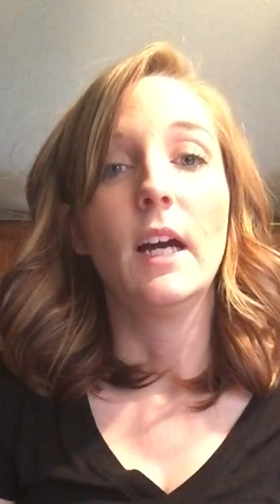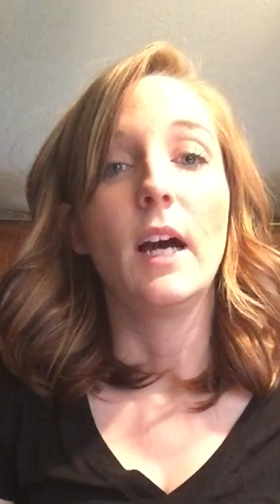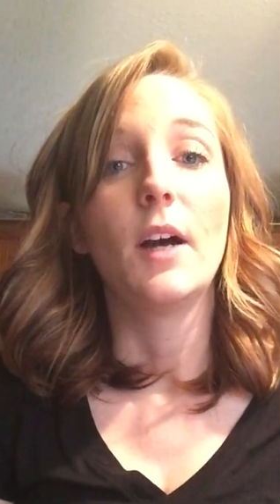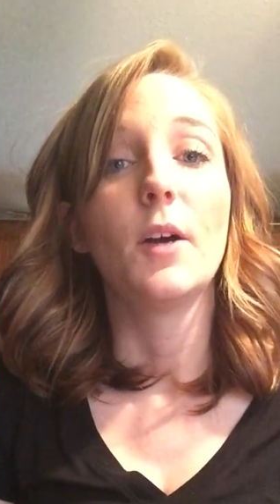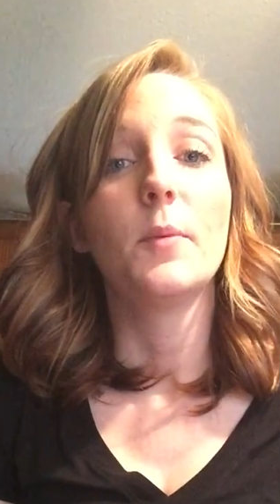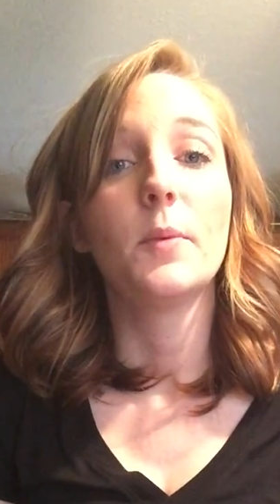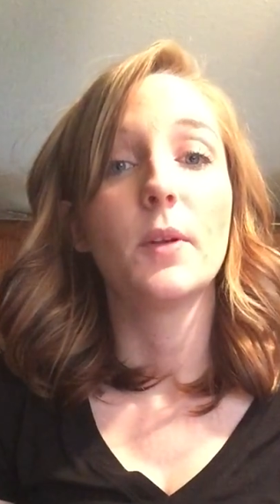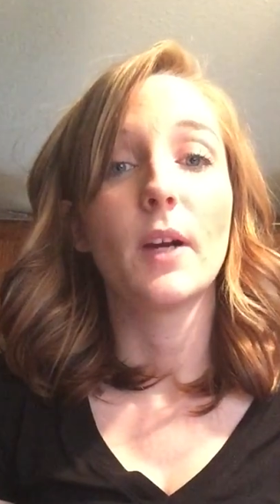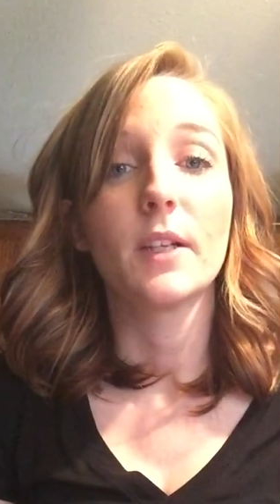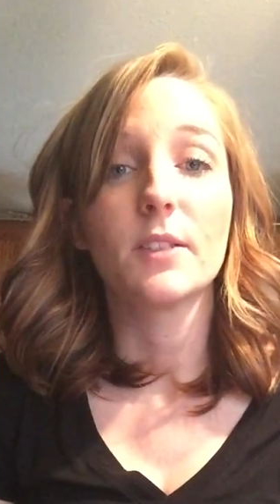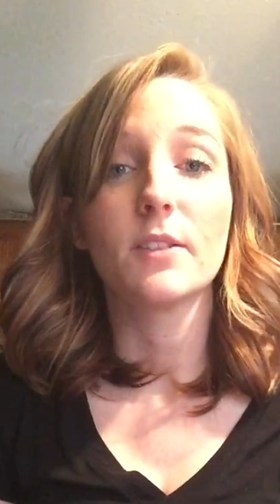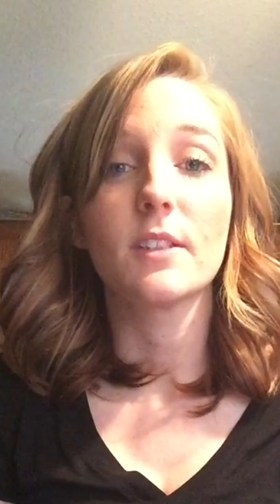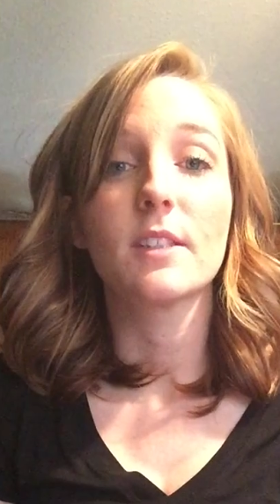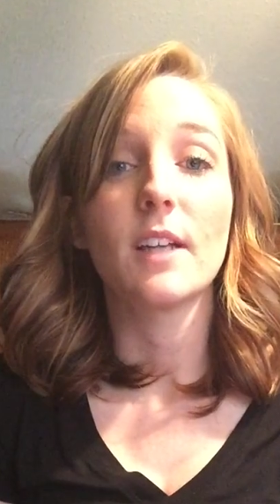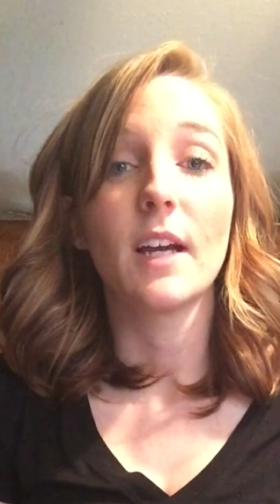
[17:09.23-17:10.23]
I hope you guys
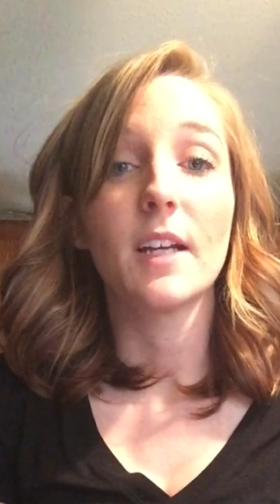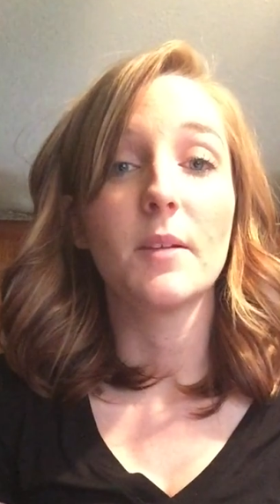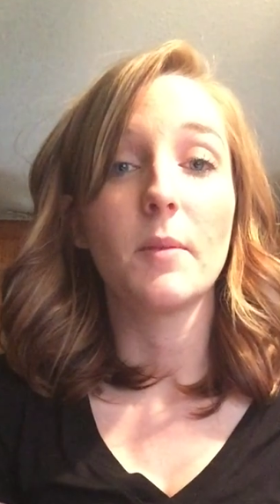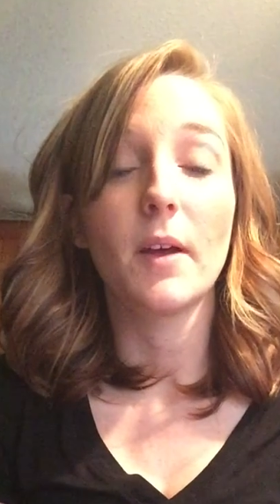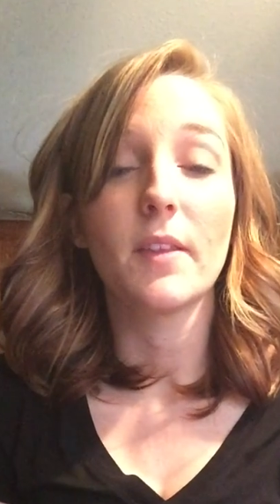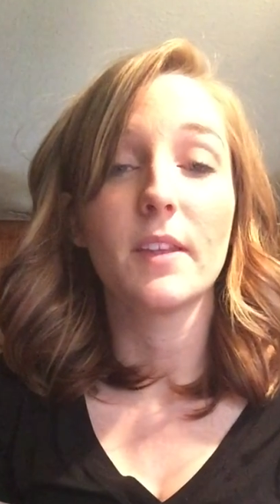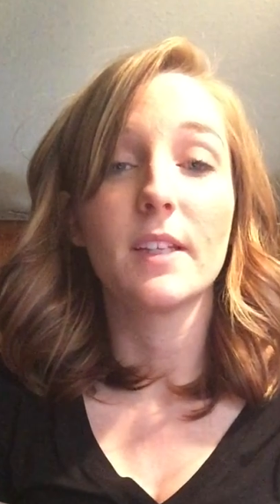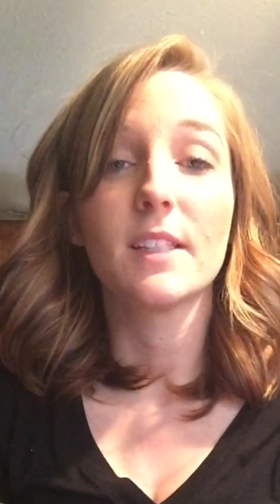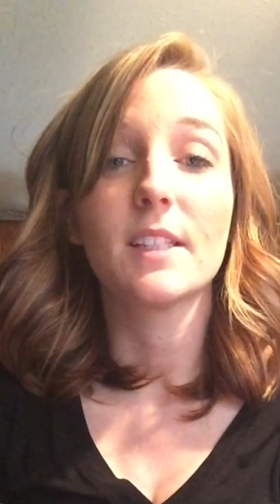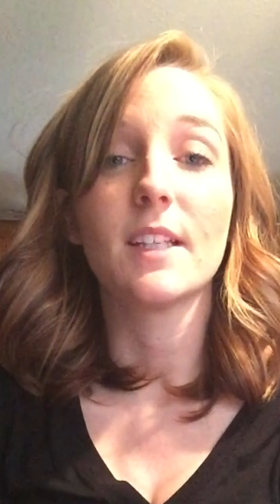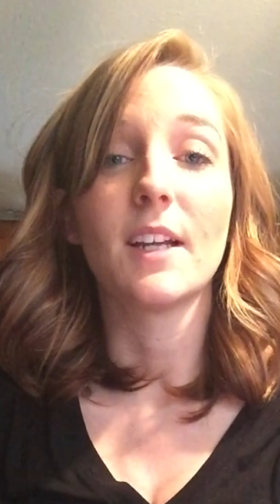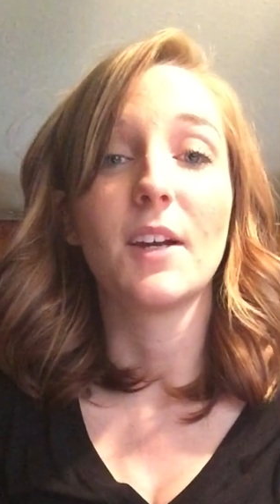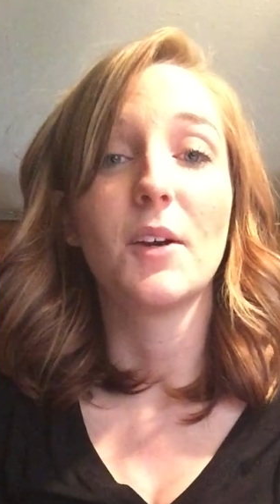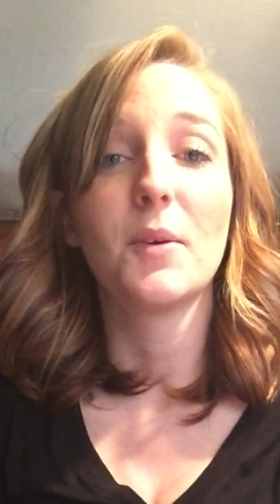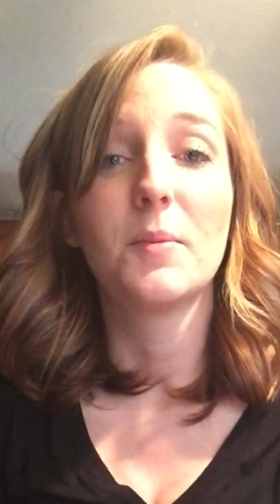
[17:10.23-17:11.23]
are excited about this,
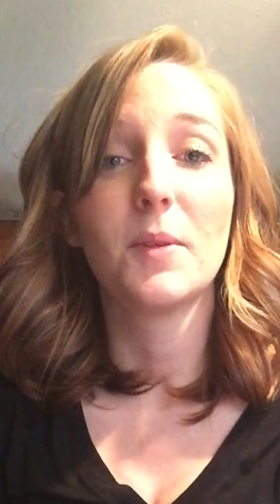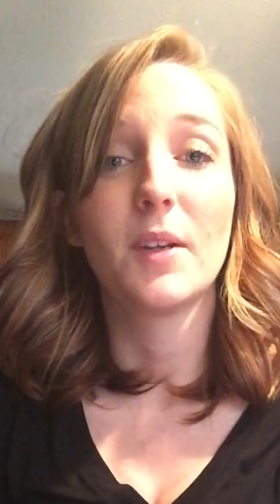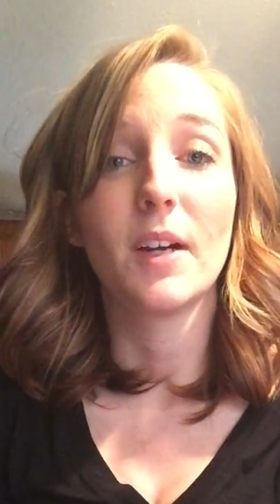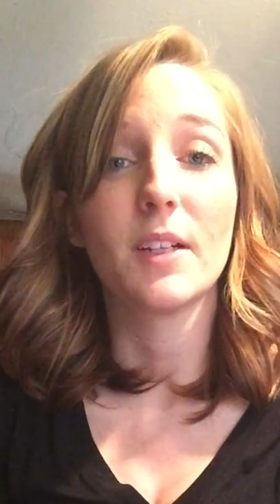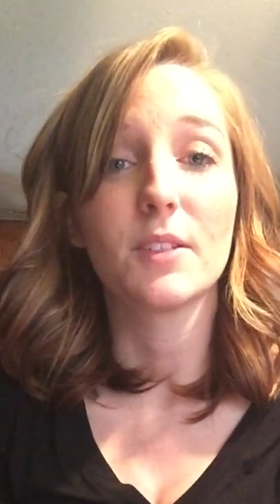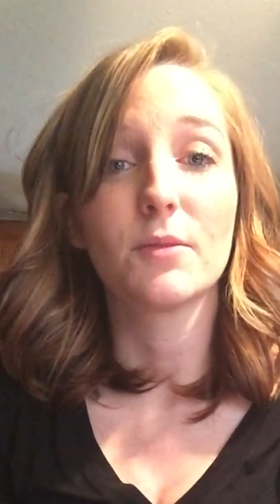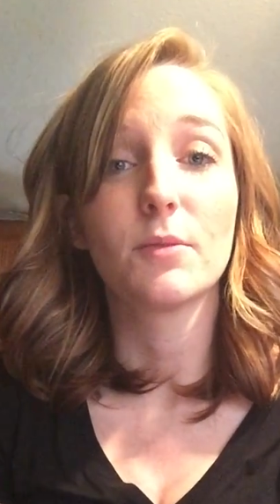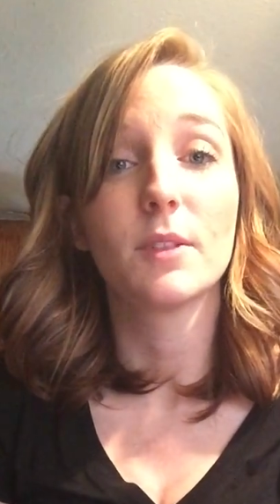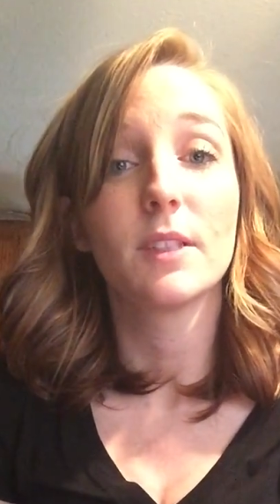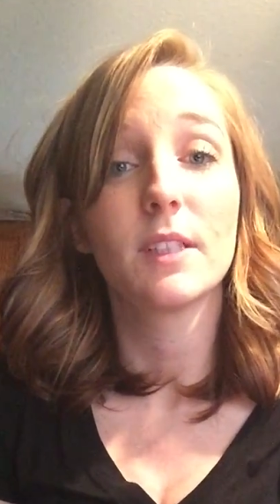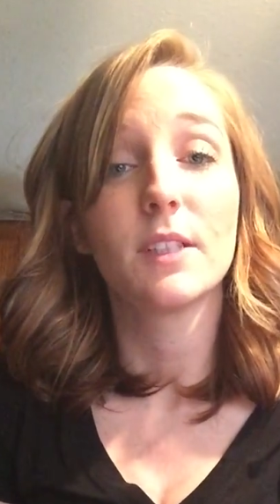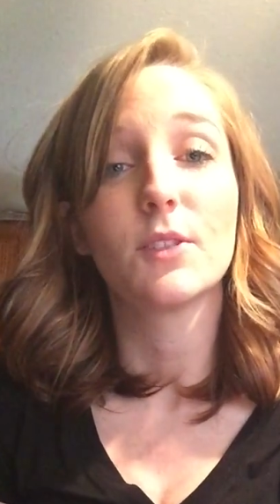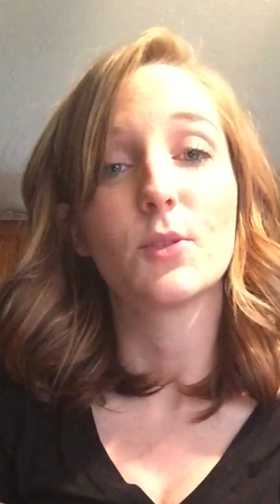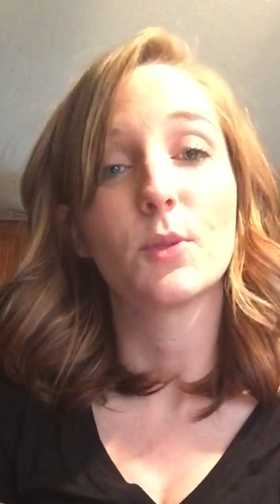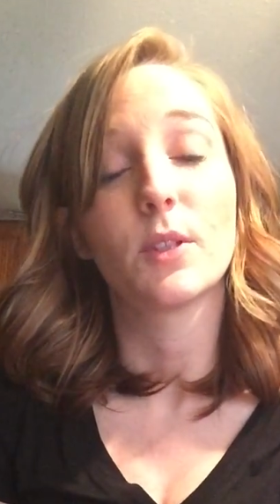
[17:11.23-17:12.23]
and I hope you guys
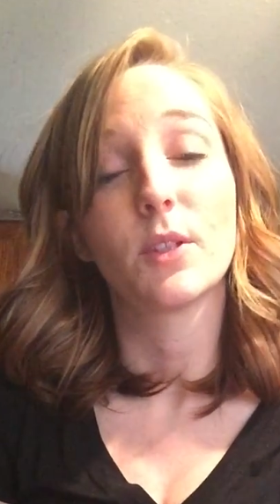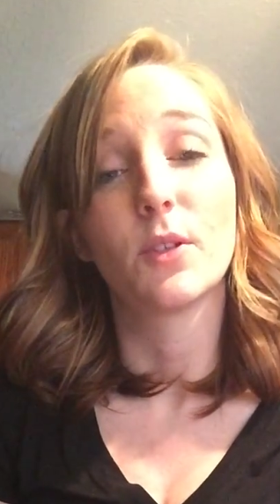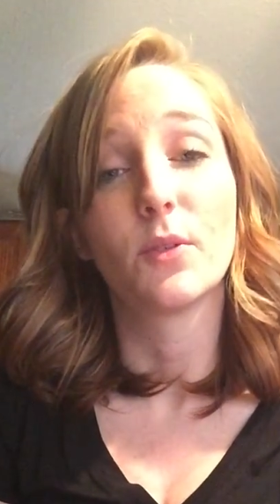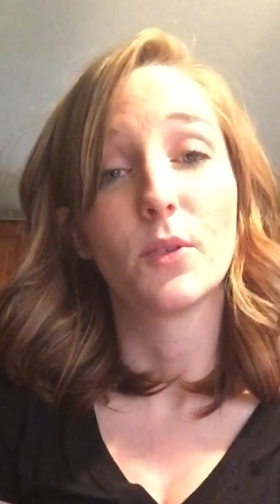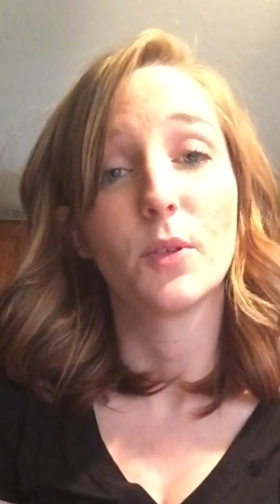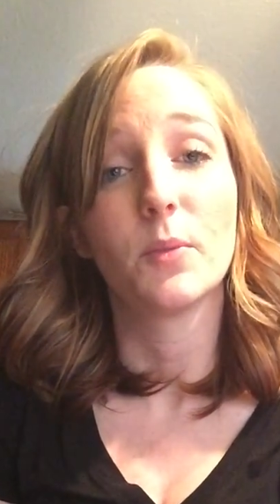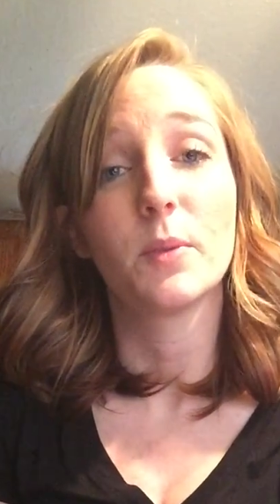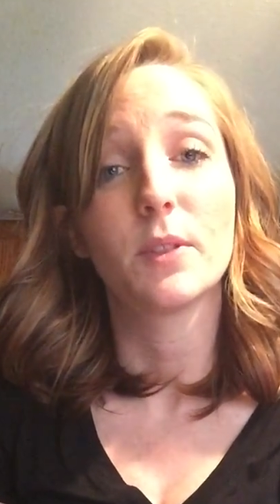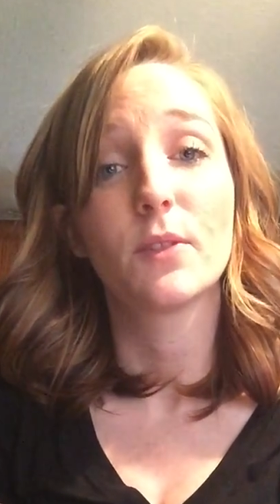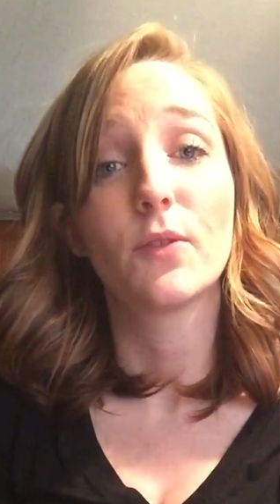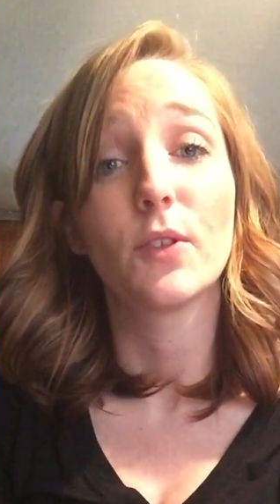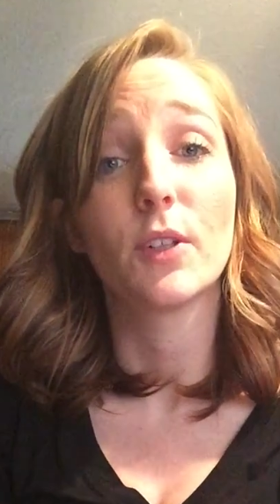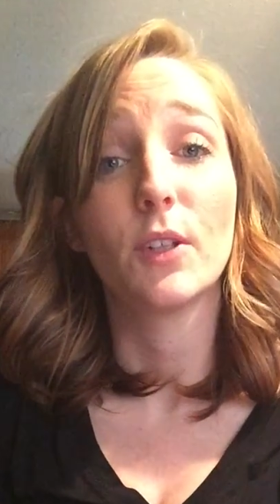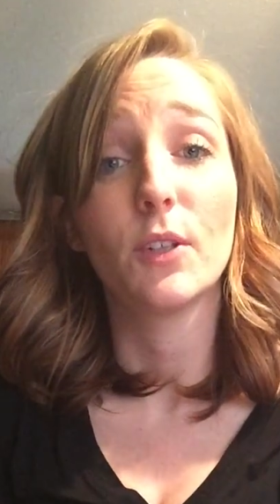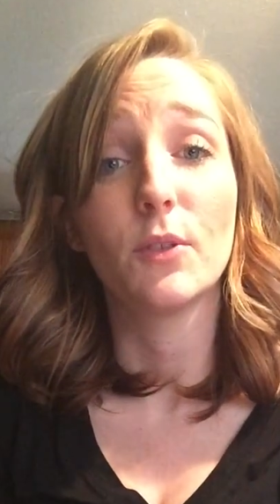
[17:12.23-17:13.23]
really enjoy the group. It's
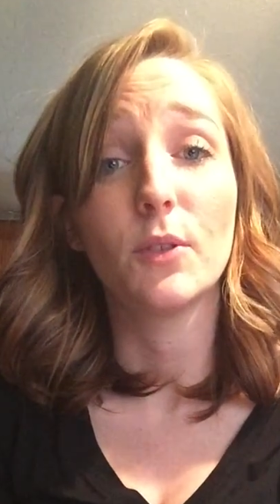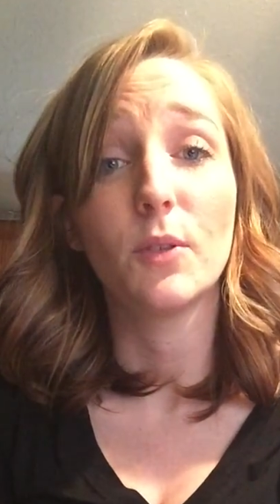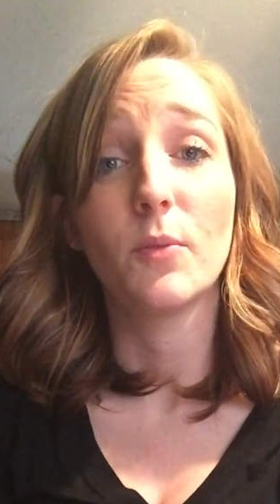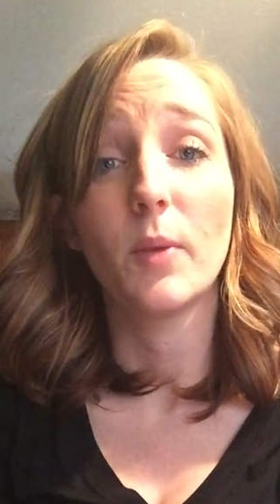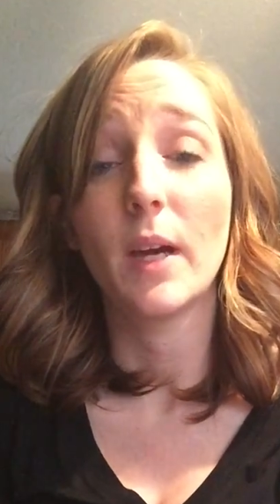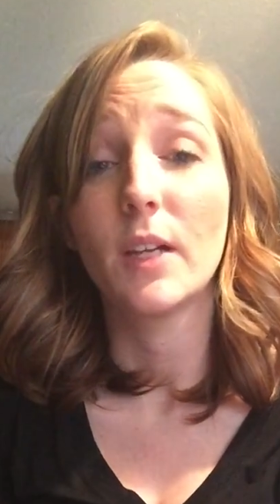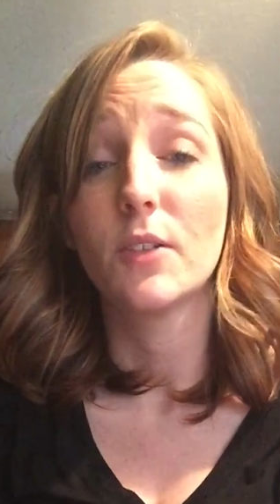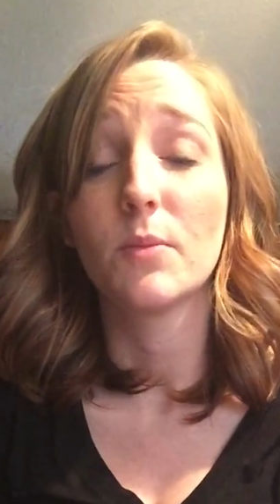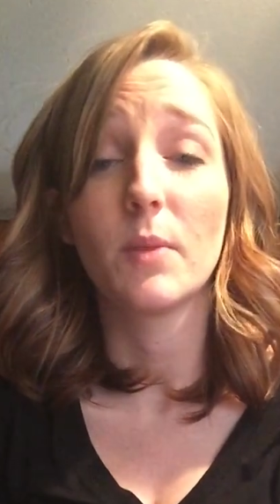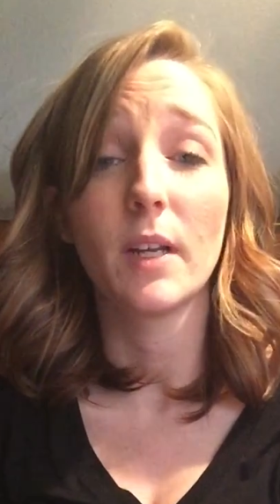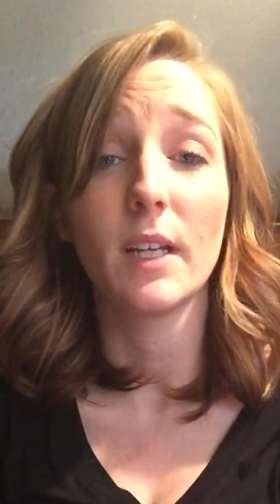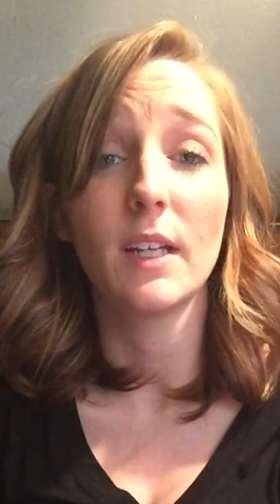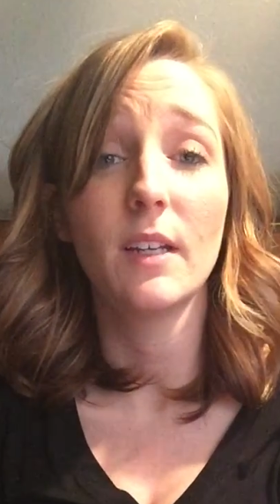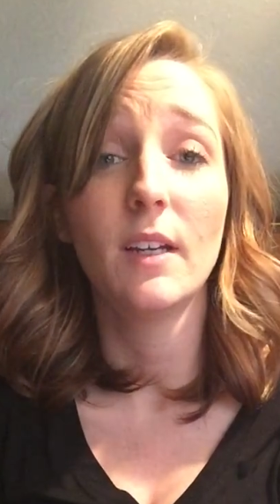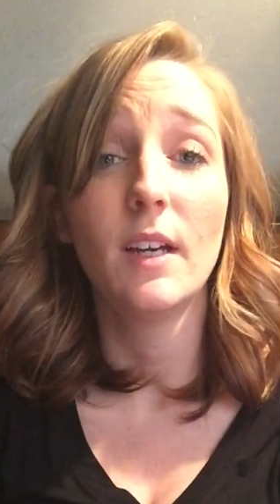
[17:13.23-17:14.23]
for you. You paid your
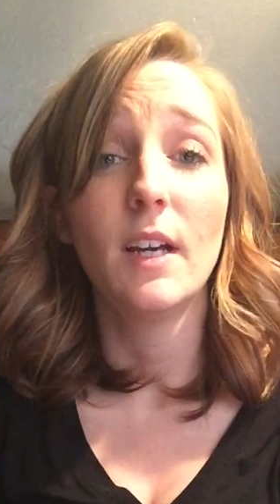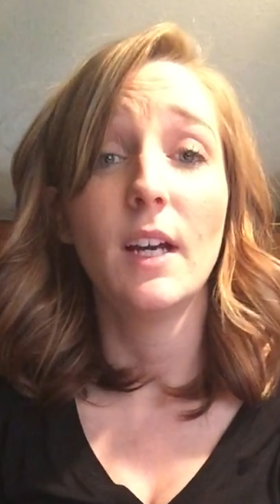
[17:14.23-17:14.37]
money.